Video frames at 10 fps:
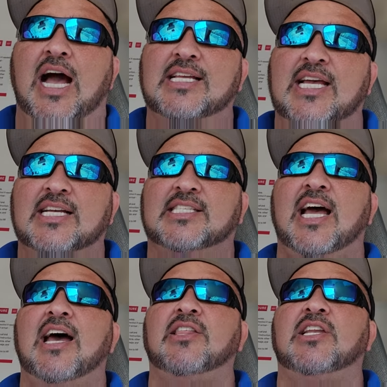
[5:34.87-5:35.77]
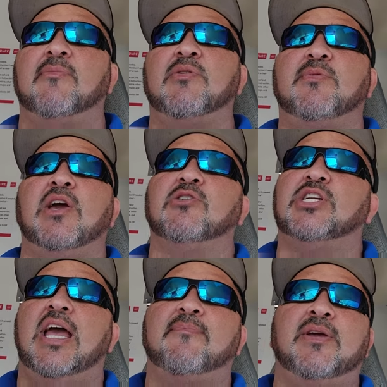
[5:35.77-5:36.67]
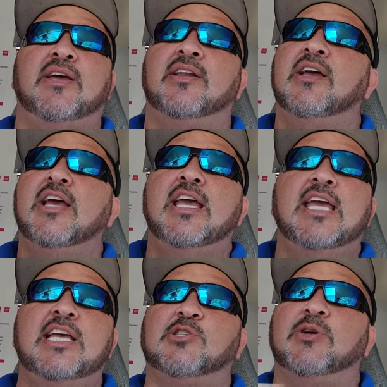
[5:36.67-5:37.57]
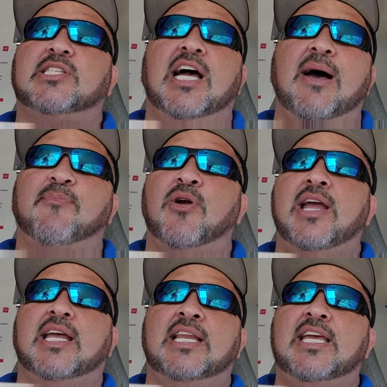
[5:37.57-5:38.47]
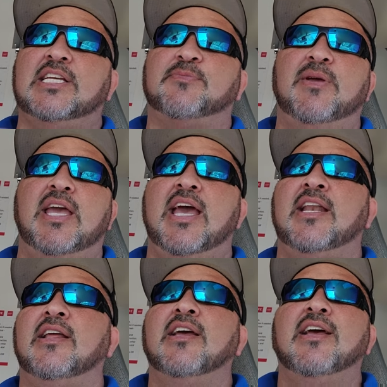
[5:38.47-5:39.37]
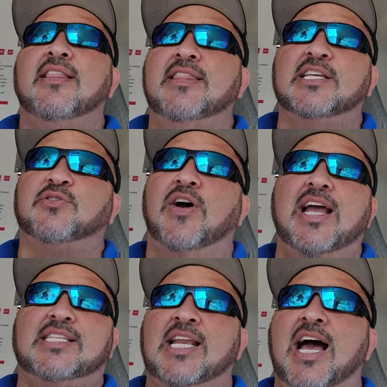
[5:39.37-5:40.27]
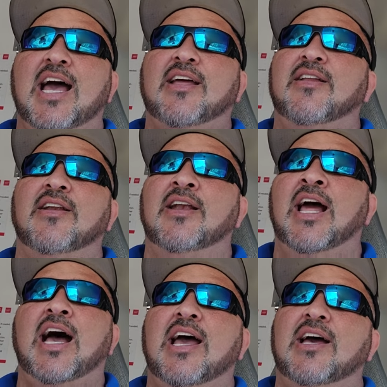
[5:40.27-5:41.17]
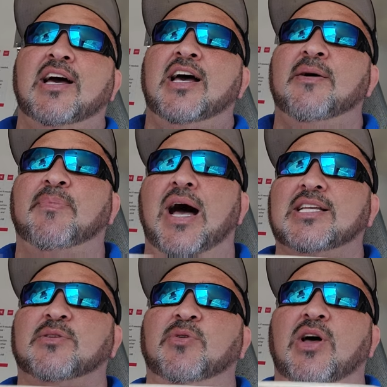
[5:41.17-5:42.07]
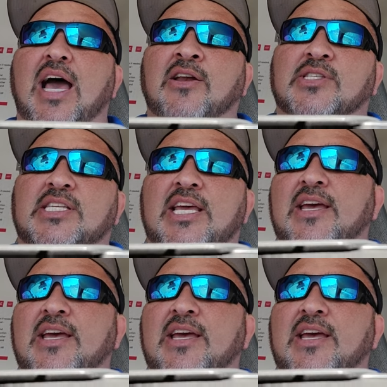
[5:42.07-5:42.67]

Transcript: Kazakh style, the WBO champion. He's with Top Rank and ESPN. This fight's not possible. I don't see